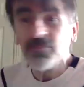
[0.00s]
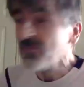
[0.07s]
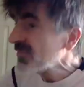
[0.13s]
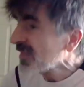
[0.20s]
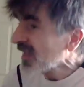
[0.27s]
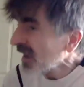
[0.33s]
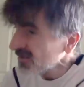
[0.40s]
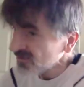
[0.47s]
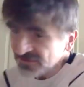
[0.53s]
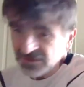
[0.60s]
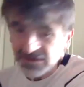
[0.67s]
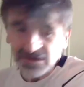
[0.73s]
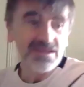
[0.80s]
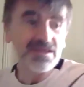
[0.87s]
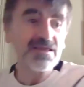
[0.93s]

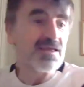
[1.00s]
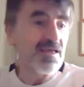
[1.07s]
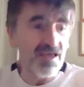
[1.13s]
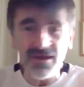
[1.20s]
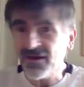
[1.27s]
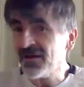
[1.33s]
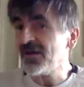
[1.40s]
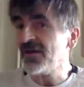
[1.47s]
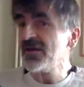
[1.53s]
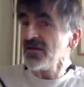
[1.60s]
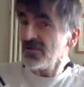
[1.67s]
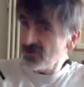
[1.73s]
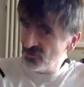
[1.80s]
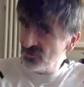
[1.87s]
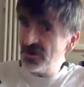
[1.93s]
counselling,
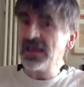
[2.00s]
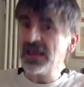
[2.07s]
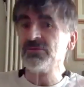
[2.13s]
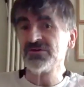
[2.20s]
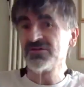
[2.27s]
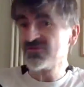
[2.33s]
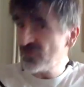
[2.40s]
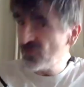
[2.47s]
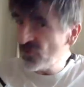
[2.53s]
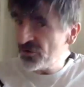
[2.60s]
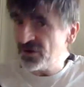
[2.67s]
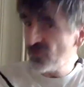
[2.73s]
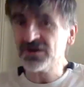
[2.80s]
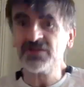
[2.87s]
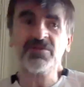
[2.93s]
you name it, throw it
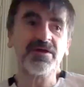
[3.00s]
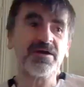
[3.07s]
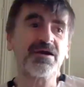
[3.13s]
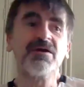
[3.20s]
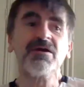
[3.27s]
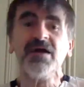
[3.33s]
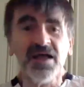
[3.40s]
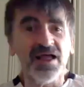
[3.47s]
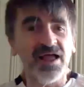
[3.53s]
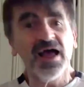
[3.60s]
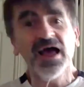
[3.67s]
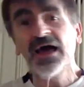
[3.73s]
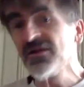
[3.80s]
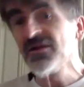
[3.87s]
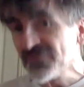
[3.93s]
all in there.
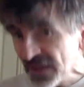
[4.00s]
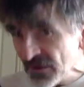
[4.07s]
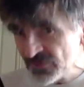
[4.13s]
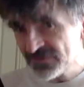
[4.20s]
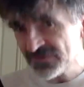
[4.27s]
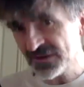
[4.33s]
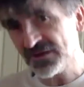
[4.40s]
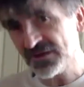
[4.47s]
And if that was the kind